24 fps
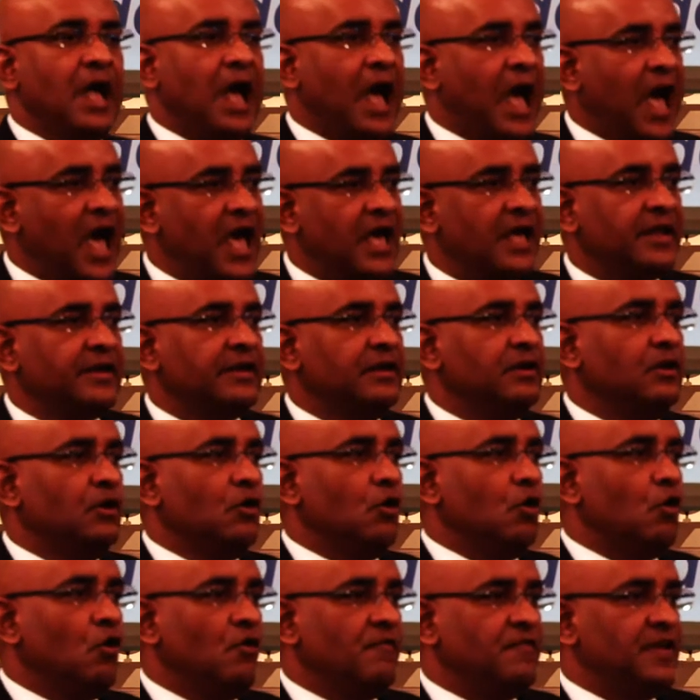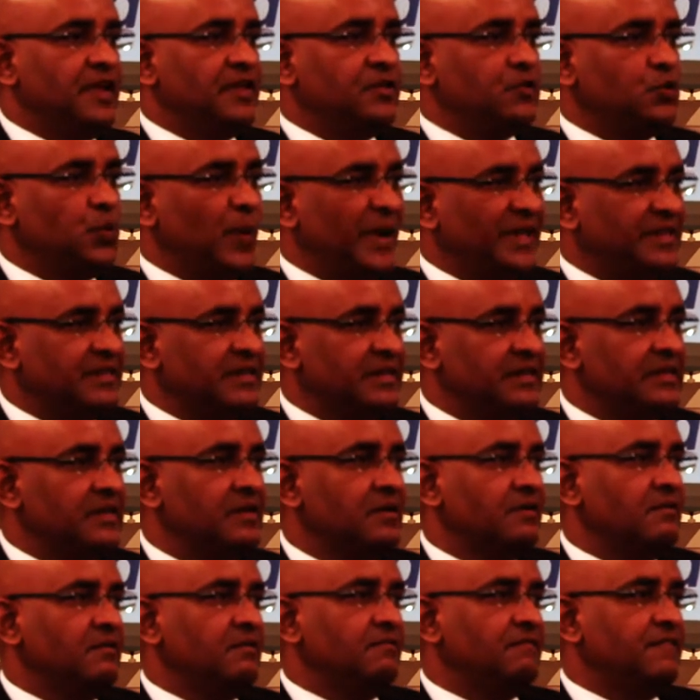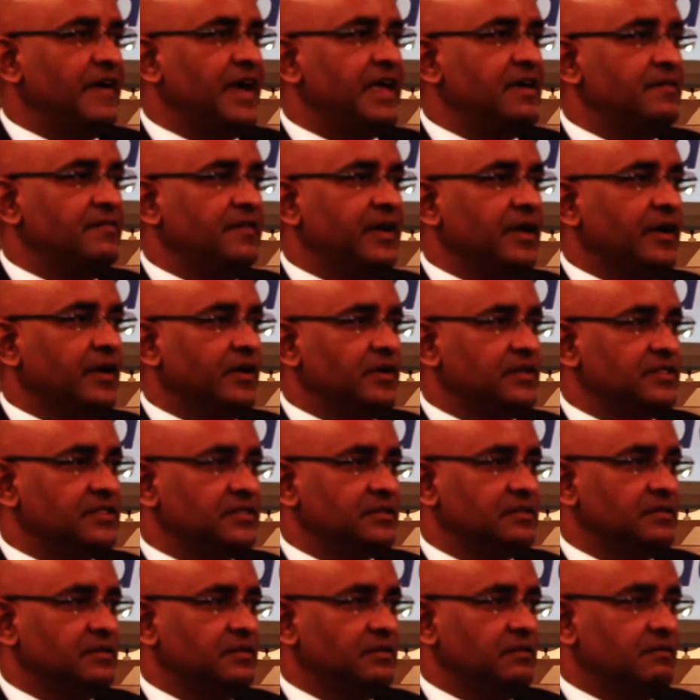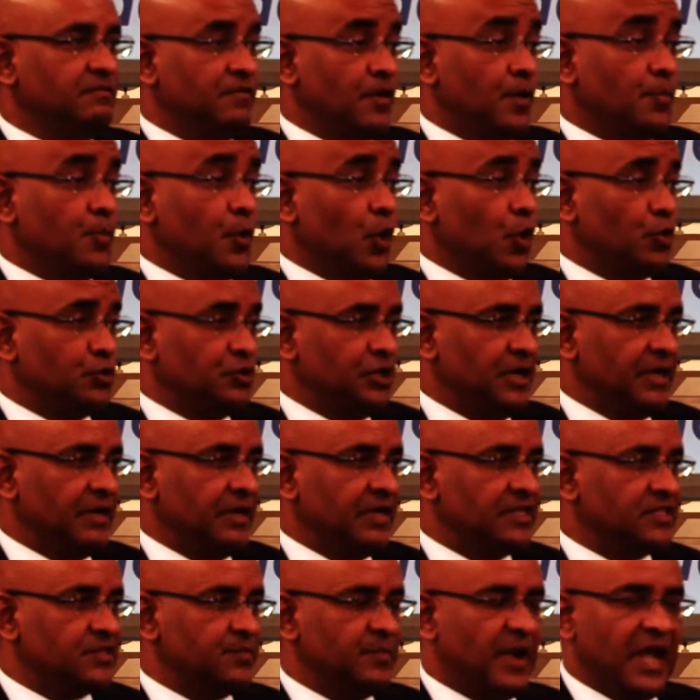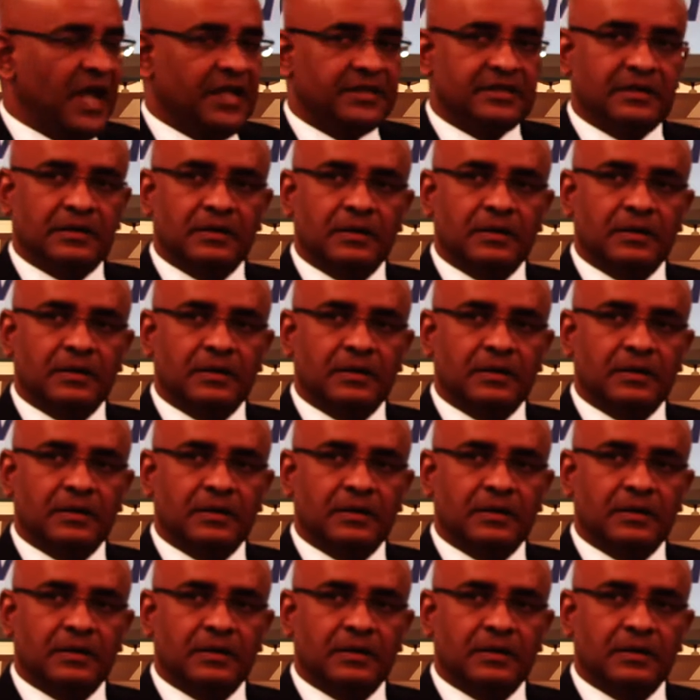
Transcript: had over 25 years for approaching this matter.